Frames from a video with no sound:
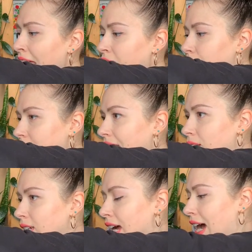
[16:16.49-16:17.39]
And right
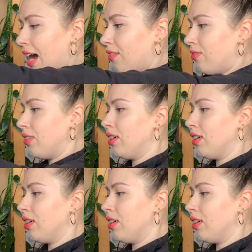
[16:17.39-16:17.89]
now we have